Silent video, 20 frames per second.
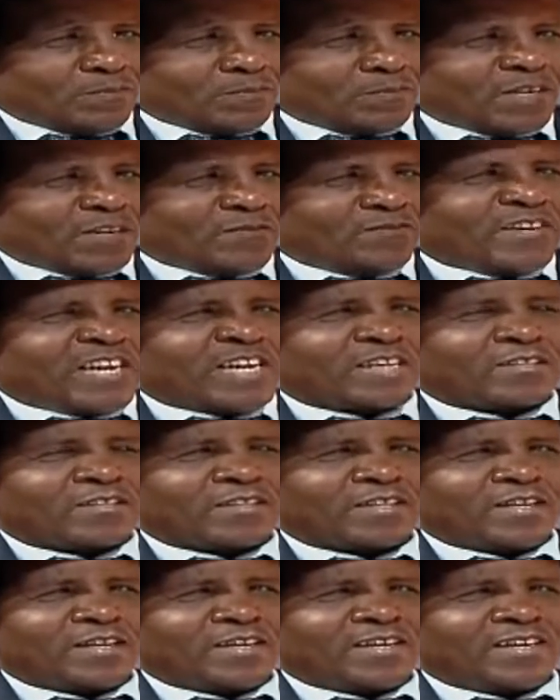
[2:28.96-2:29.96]
My faith.
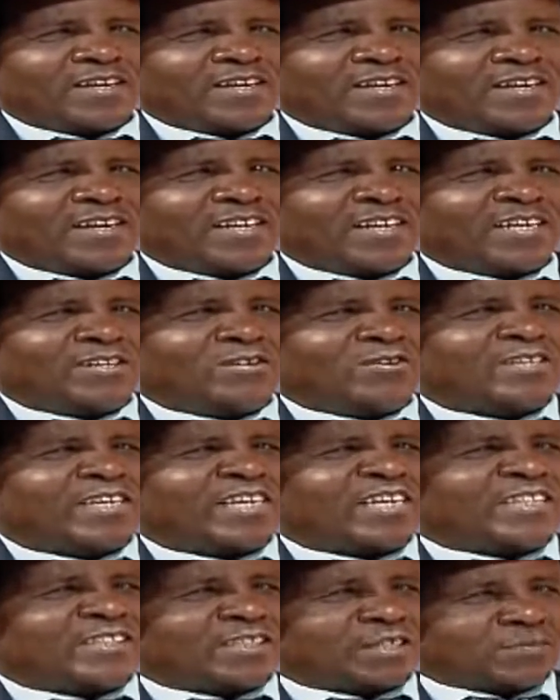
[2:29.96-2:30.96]
And I don't
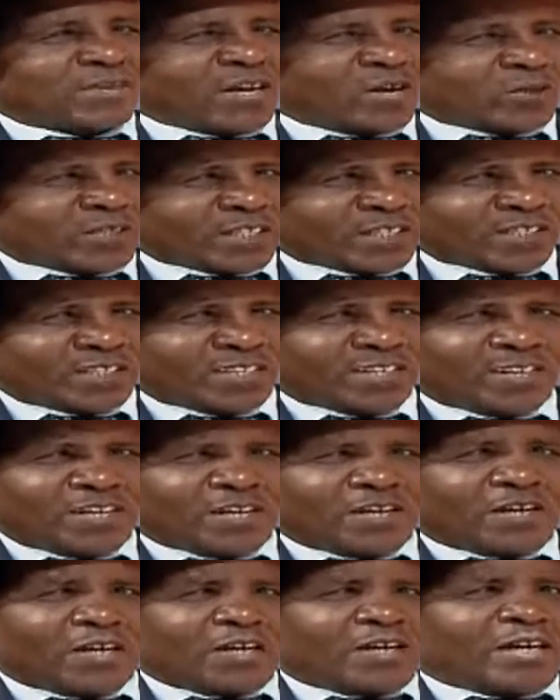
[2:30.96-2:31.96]
guess about it.
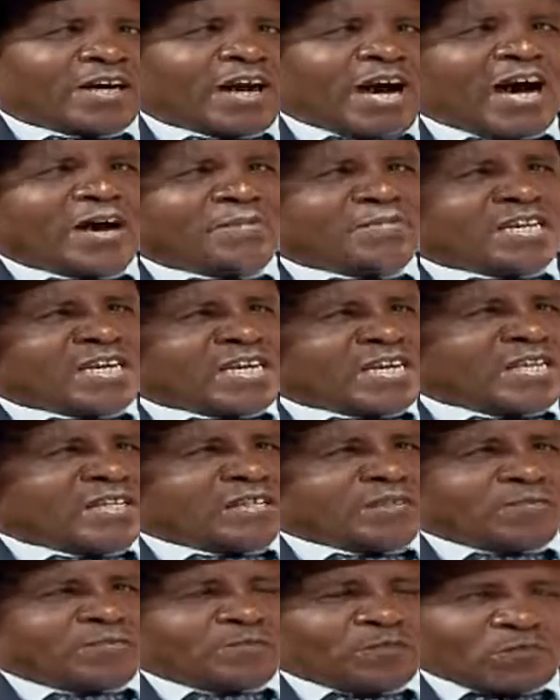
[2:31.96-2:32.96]
I
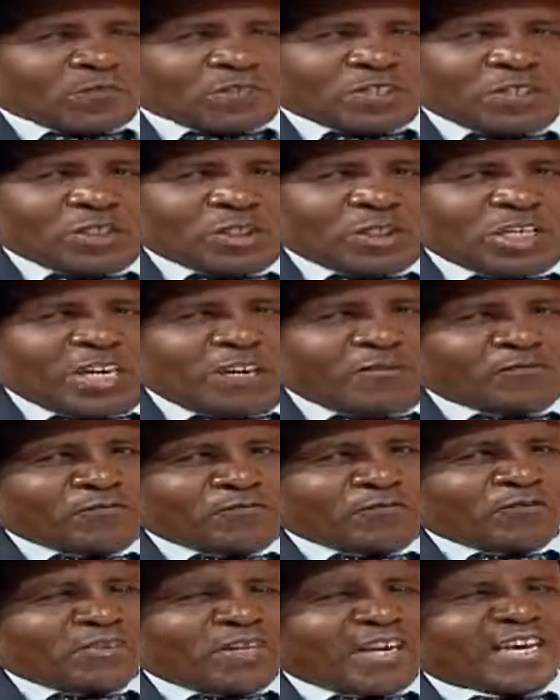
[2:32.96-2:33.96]
mean,
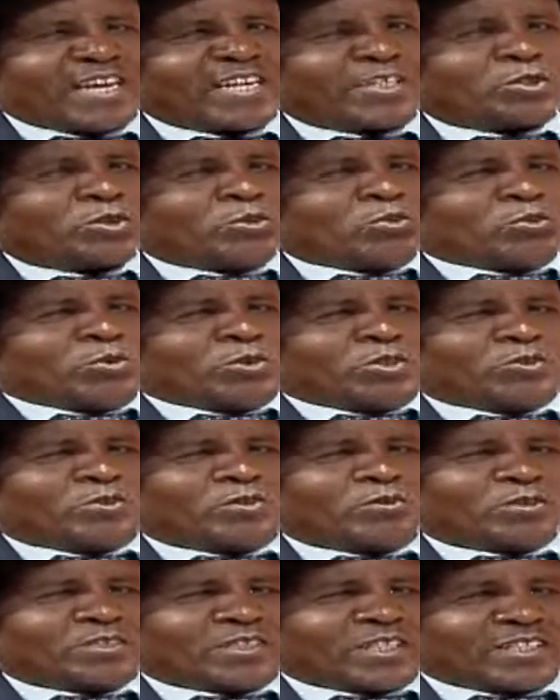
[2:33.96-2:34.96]
Jeff, like I told you,
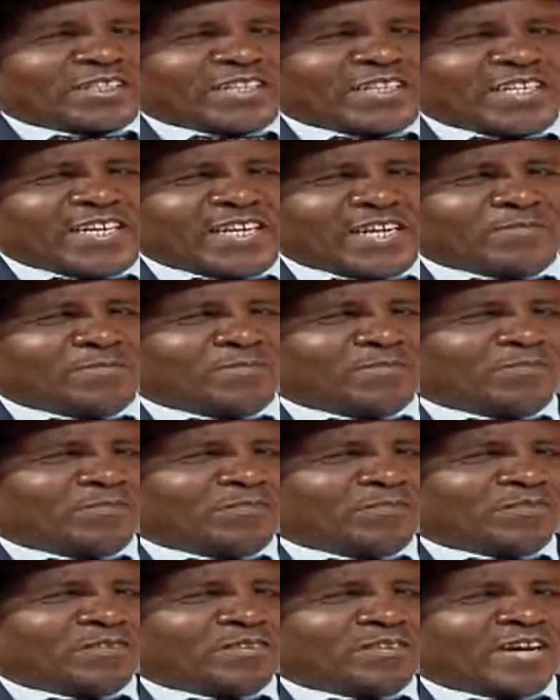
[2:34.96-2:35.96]
there was a time
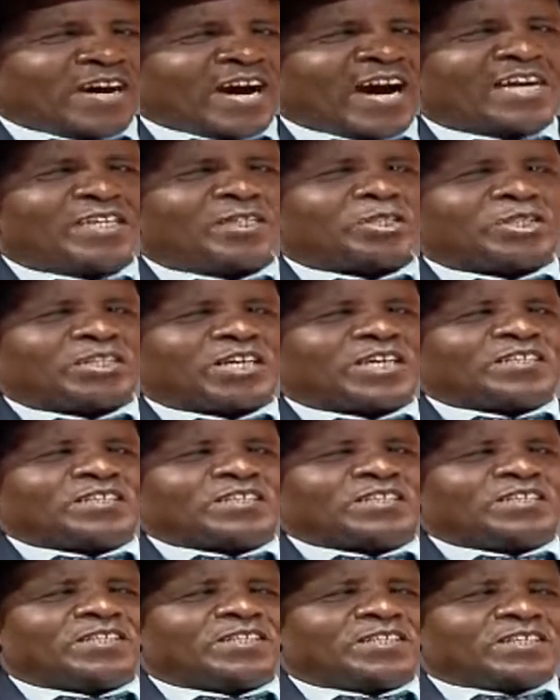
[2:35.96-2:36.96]
I
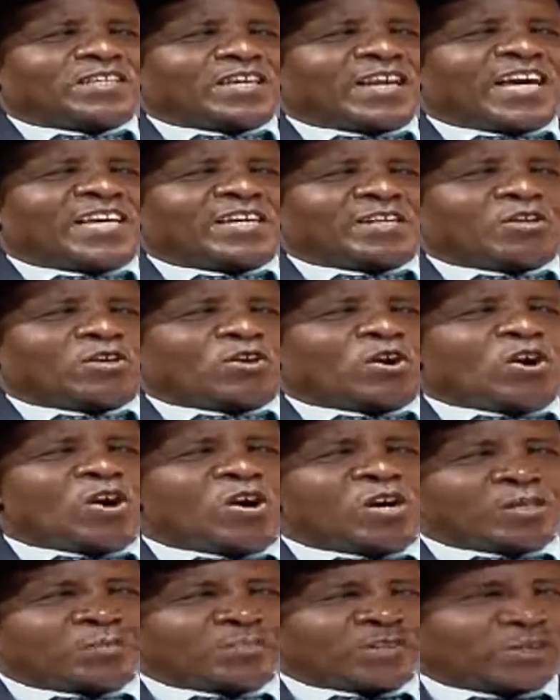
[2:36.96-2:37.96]
just didn't like
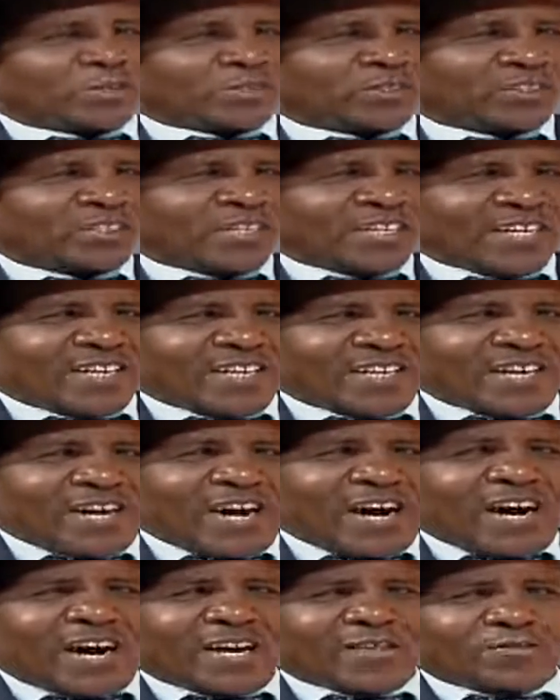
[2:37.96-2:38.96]
God because
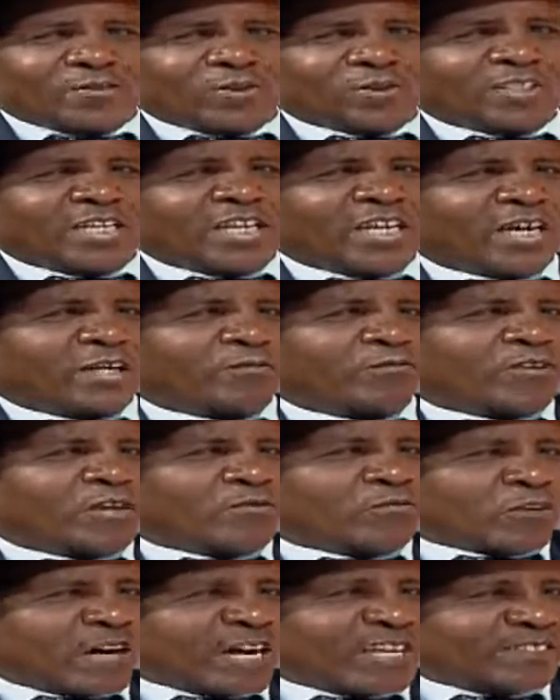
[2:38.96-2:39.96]
I thought he had
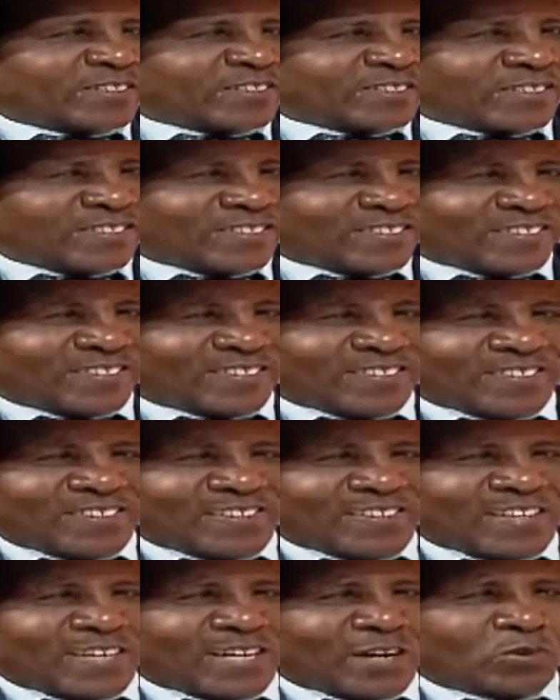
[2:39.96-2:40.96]
favorites.
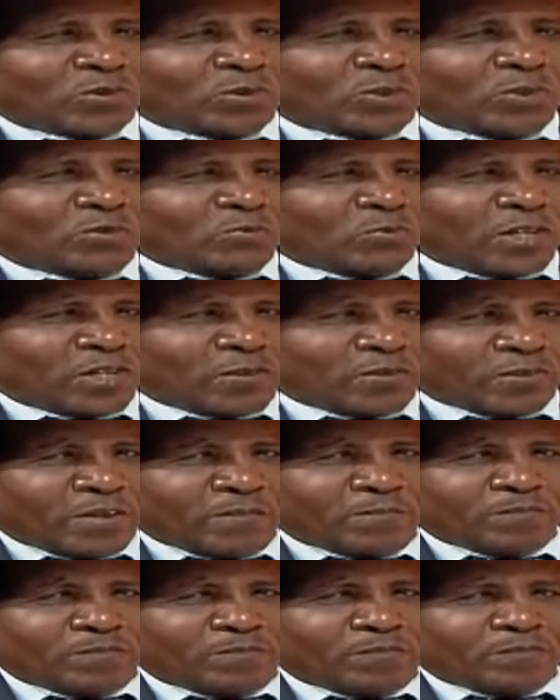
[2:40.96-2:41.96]
And I was not one of them.